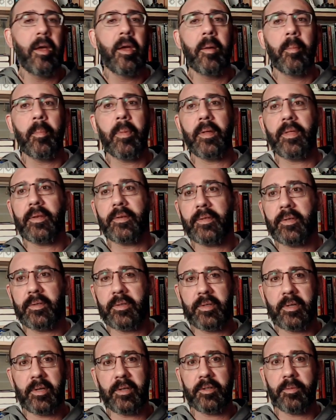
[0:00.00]
but this is
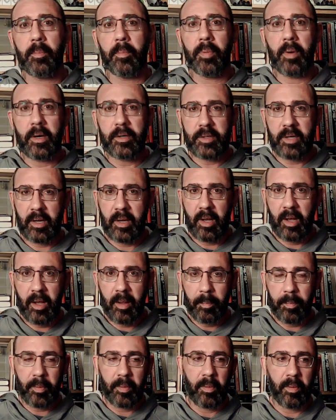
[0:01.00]
just brushing
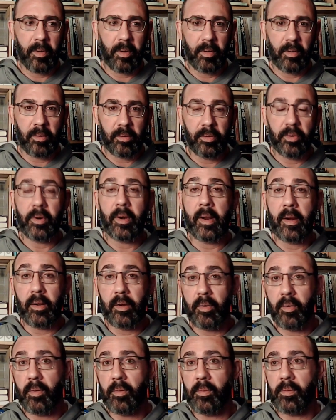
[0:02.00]
up or learning
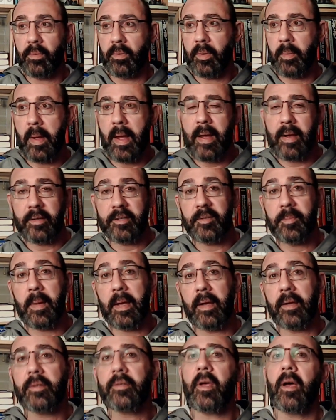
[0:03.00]
new
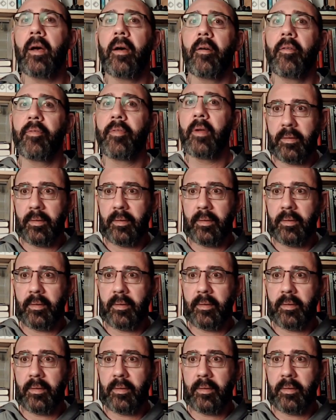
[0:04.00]
aspects of